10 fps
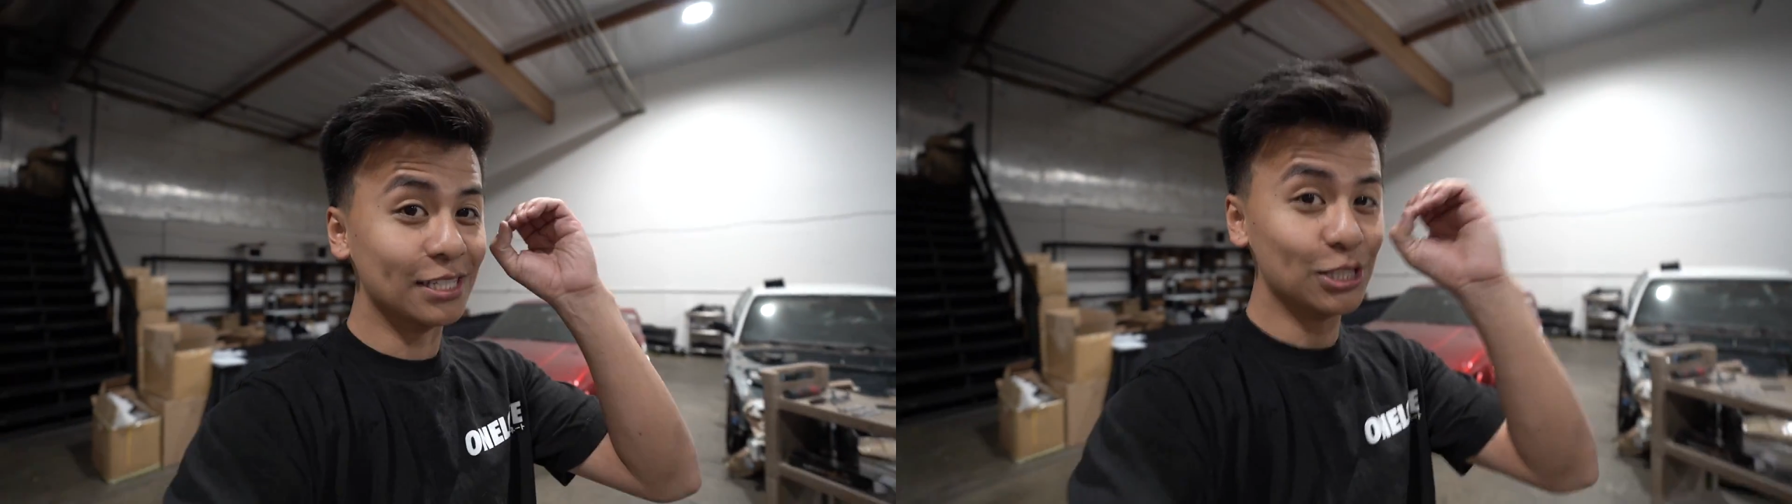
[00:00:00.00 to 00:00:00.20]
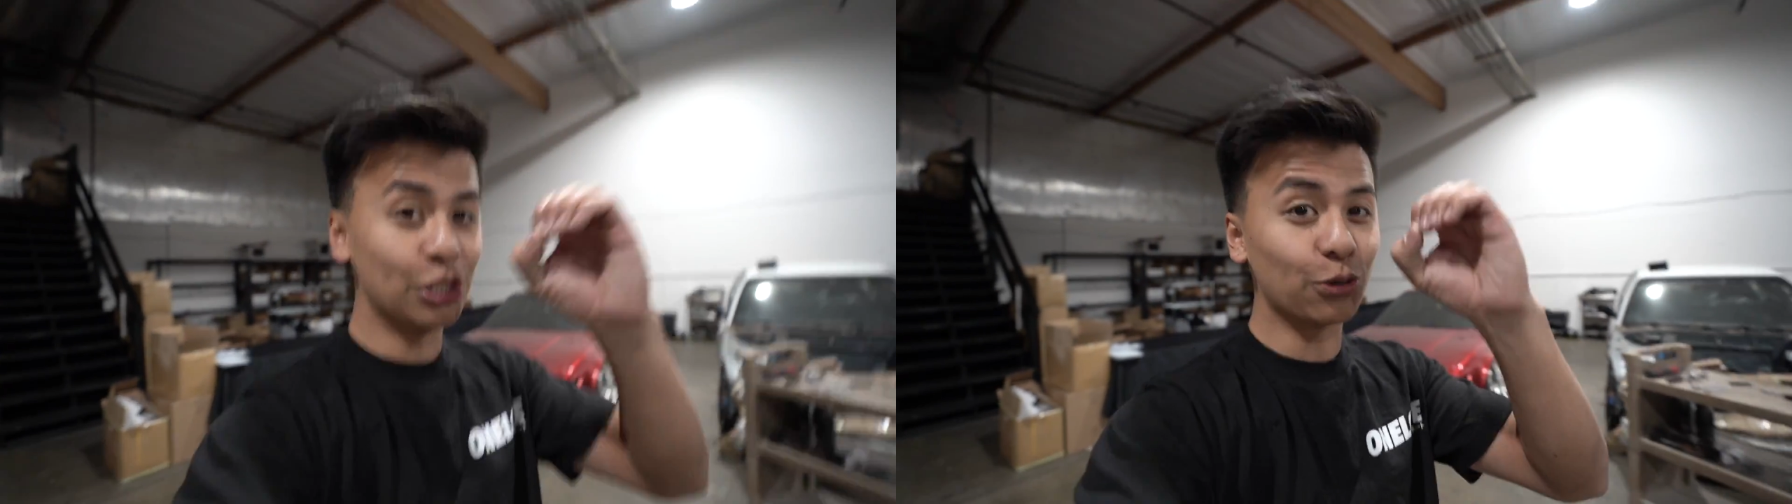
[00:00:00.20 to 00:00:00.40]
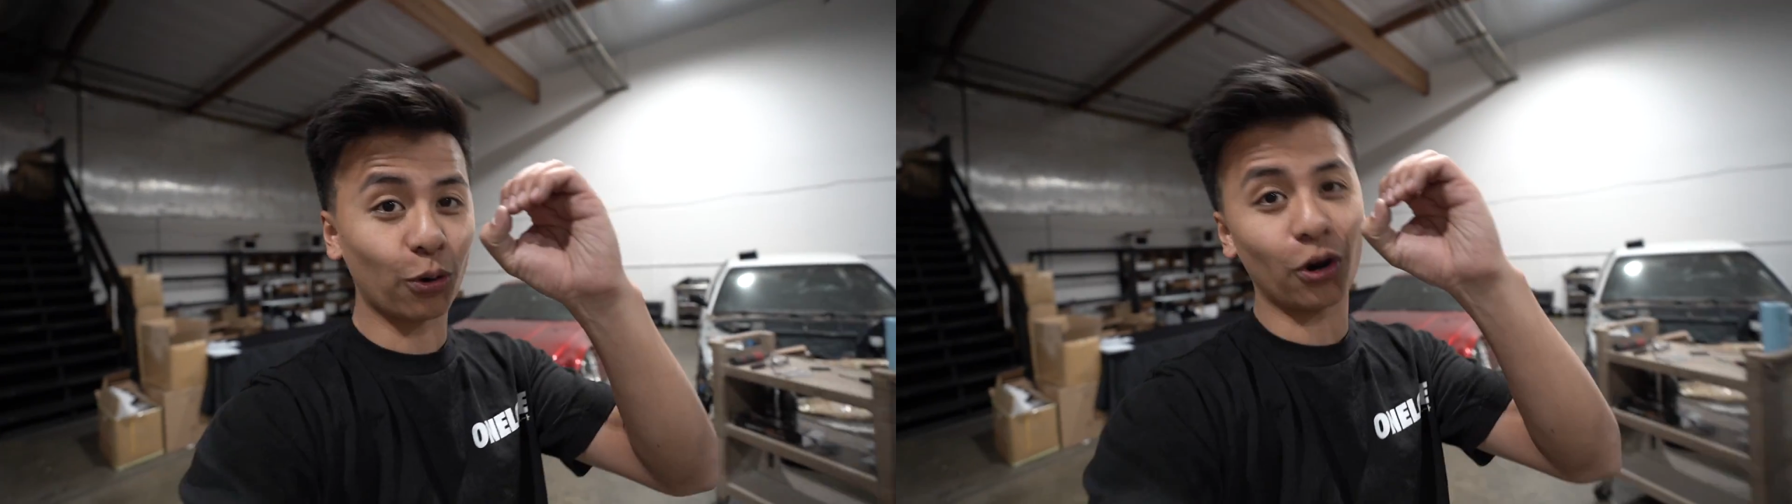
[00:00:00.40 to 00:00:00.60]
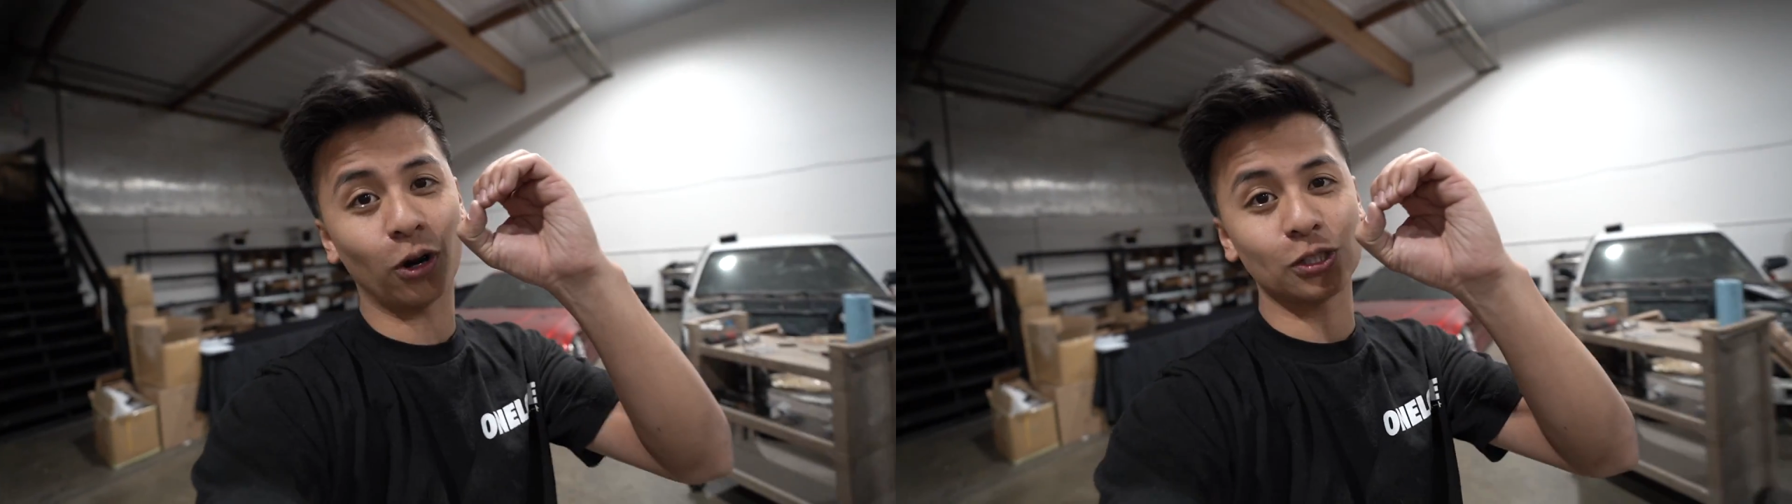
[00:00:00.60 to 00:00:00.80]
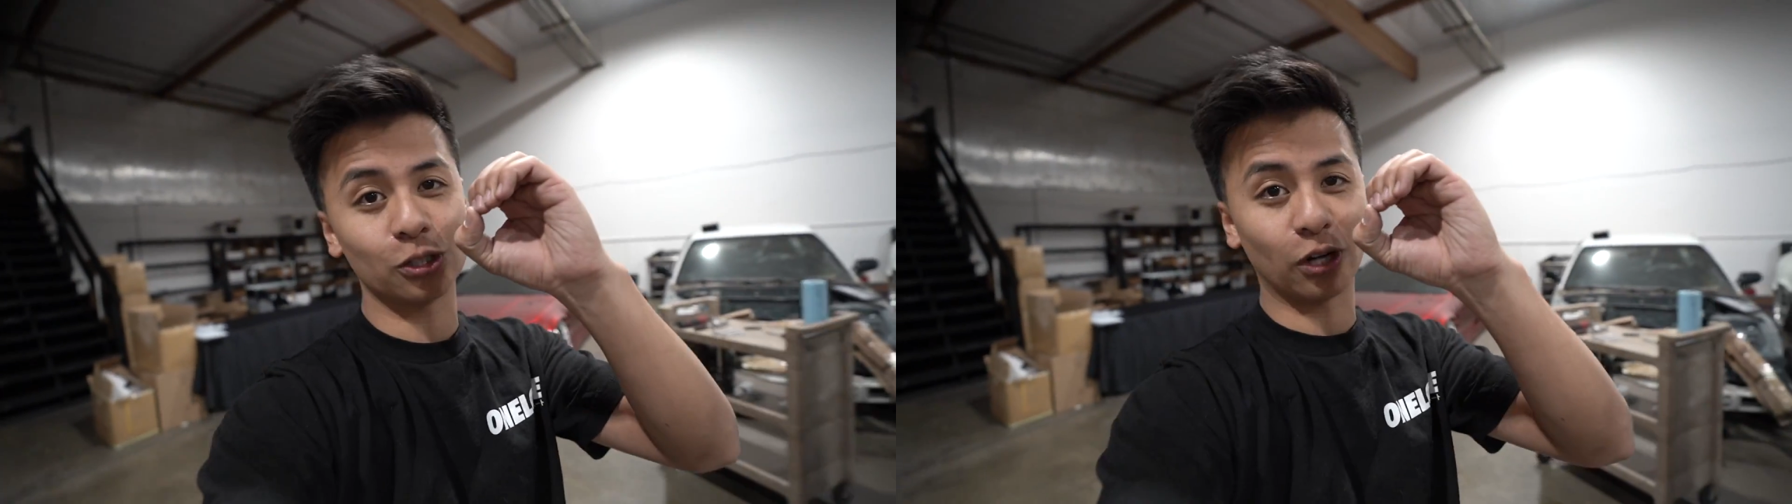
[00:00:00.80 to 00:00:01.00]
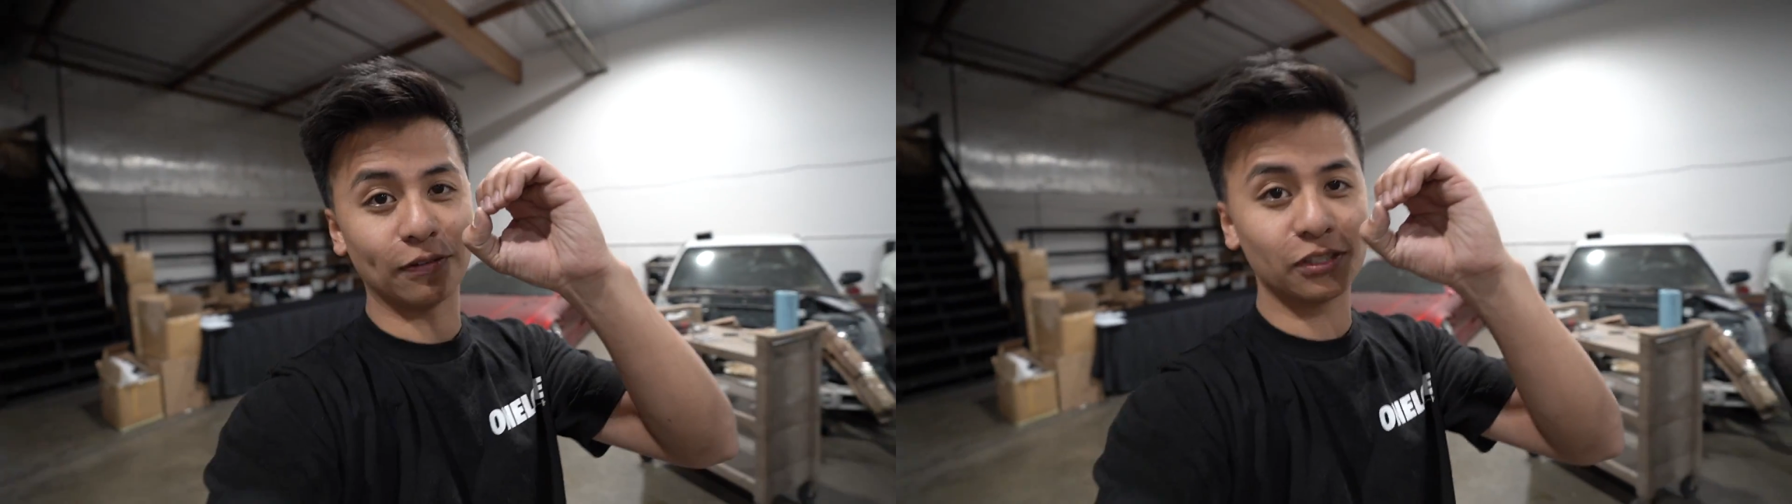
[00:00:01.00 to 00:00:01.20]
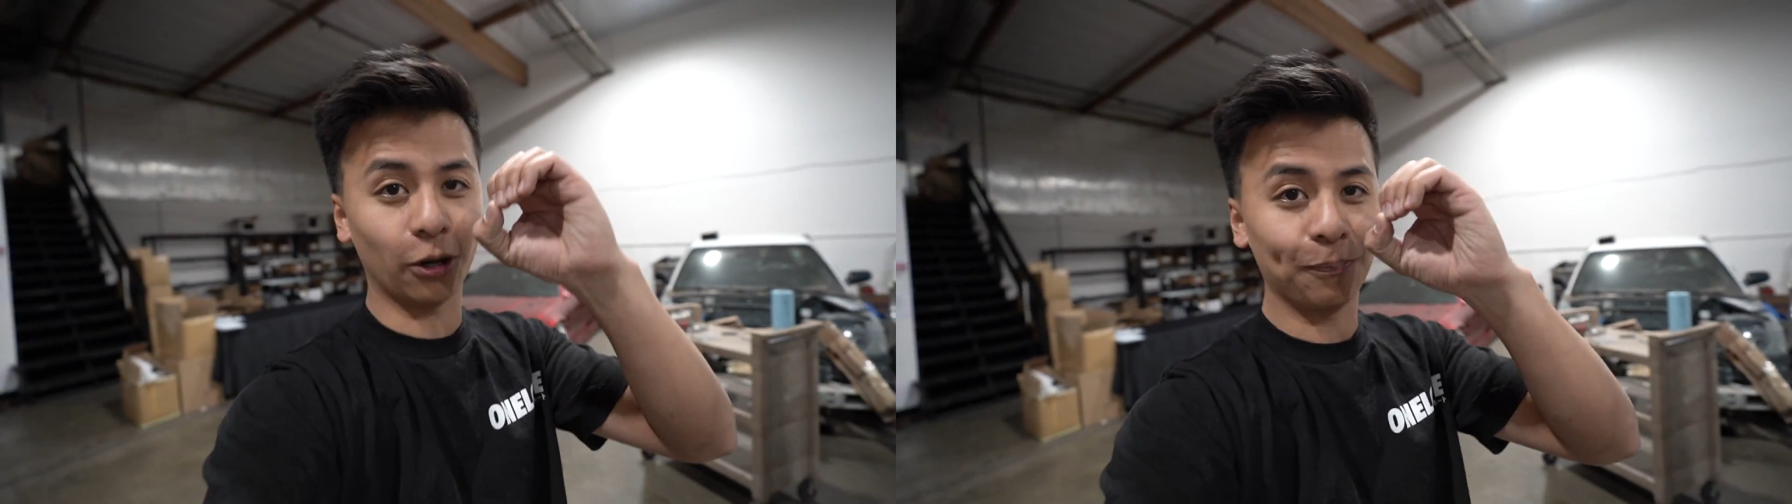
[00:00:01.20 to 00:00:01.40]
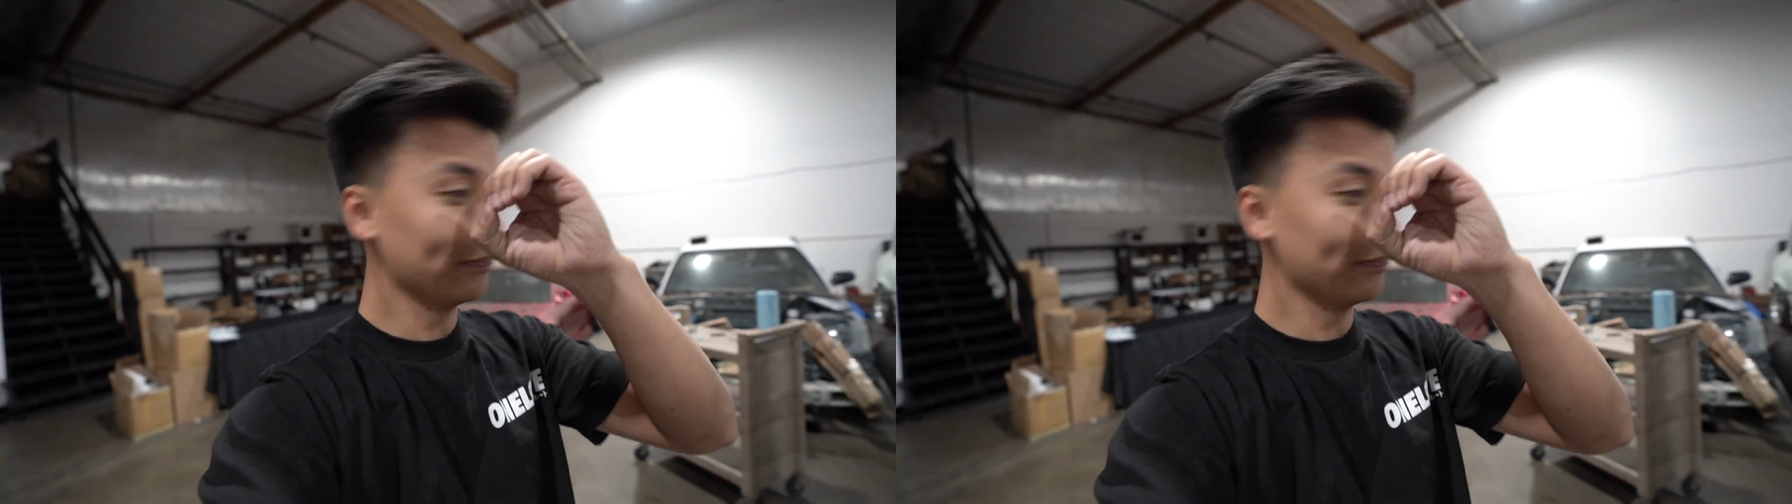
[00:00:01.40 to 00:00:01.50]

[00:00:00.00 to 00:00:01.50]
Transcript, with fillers: zero cars to drive. So,